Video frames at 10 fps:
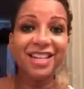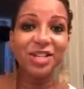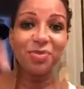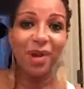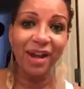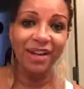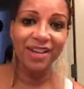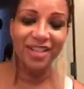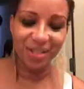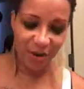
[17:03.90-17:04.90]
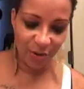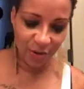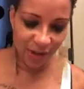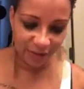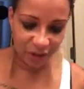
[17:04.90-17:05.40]
get your package, so
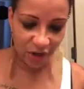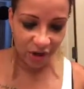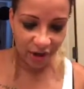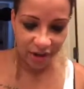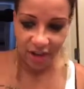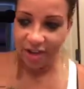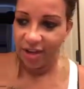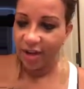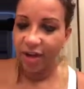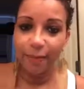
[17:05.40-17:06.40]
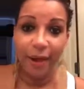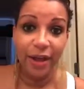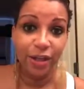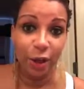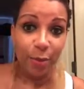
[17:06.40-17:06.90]
we'll have to talk on
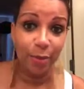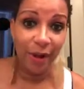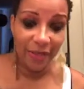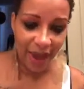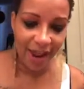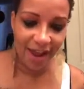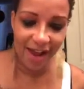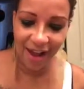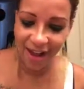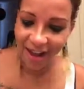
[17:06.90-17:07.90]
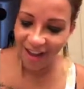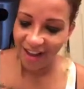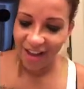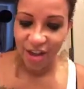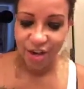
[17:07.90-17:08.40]
my scope about
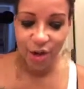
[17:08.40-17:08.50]
that.